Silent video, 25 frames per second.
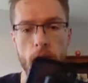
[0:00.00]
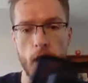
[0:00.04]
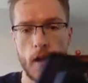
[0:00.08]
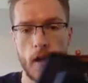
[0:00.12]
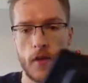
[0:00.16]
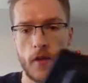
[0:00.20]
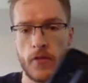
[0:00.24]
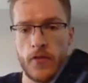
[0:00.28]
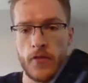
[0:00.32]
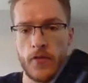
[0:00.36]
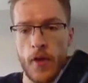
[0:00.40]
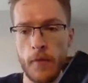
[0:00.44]

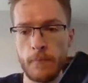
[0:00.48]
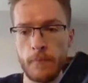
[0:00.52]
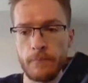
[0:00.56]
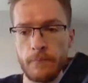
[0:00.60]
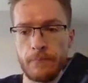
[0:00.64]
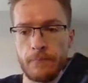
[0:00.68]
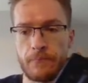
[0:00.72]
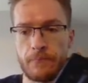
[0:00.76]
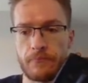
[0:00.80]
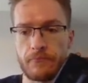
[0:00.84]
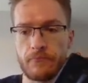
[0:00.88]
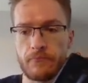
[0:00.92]
So
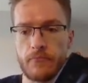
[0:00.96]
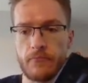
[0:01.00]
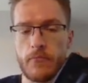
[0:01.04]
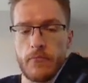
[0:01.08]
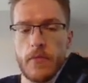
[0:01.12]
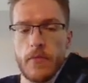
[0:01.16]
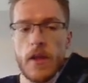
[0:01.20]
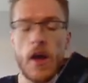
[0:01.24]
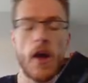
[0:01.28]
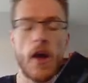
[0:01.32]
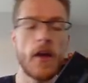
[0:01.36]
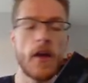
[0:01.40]

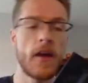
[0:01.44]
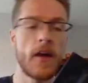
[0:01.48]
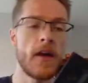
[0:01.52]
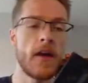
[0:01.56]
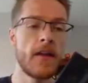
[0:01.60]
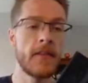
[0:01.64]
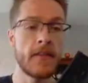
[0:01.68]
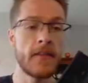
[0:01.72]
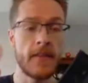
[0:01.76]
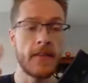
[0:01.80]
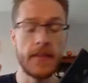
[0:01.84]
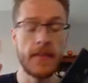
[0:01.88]

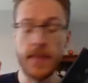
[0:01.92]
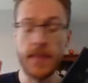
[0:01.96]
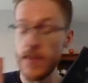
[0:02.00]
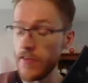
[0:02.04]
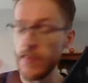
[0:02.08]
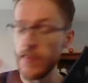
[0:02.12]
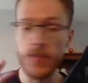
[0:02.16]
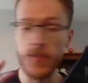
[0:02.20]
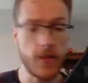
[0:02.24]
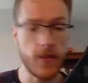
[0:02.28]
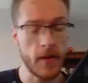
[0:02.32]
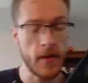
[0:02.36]
this
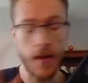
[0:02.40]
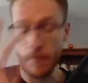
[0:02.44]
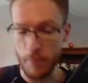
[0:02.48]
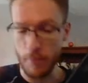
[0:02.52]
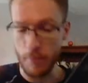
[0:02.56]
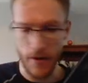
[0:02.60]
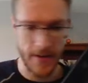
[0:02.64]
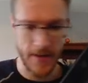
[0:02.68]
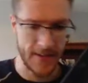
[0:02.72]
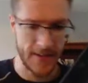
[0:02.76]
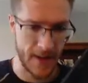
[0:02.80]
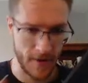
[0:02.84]
isn't a
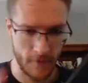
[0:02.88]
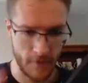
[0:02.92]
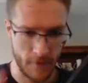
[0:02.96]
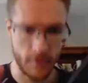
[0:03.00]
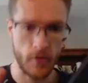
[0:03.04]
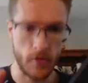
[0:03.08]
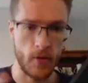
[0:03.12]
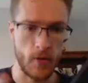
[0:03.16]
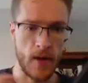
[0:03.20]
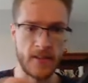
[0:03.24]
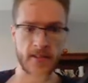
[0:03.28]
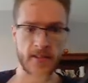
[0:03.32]
breakdown of
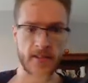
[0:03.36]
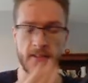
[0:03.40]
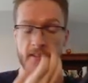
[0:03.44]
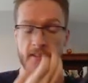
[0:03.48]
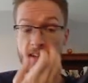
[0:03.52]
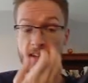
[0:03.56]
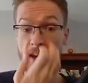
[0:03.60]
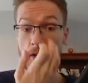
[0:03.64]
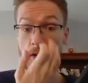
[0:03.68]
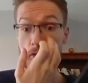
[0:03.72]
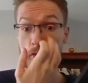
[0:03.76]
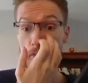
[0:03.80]
Clawhauser's skills.